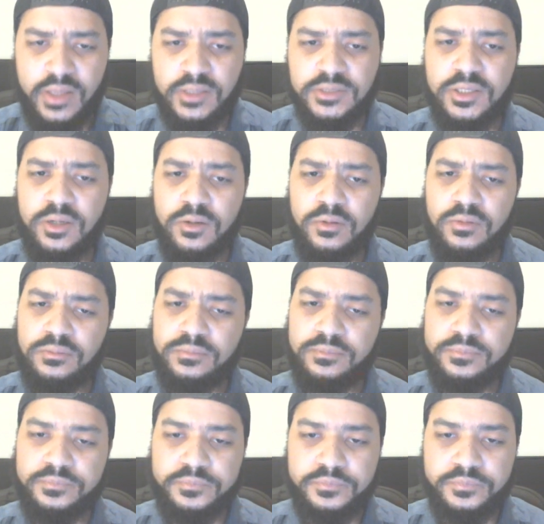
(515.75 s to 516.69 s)
So,
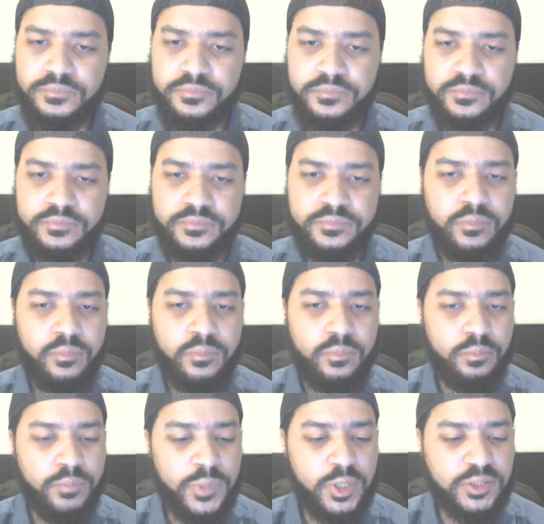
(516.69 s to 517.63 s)

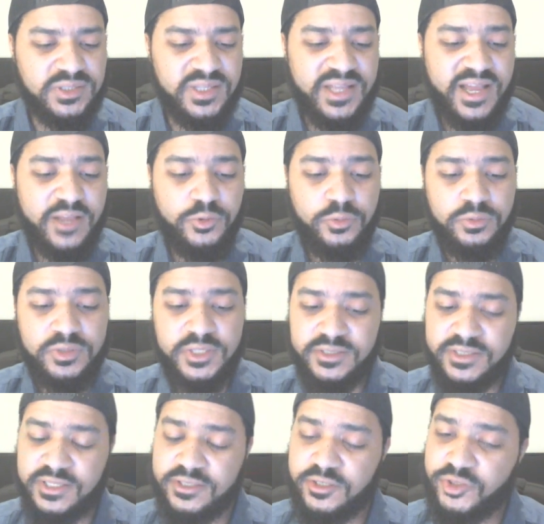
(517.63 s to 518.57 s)
personally, I do
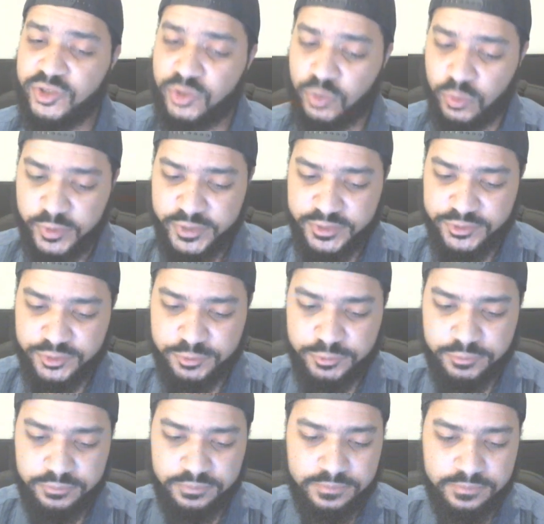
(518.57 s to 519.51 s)
think that this story is true.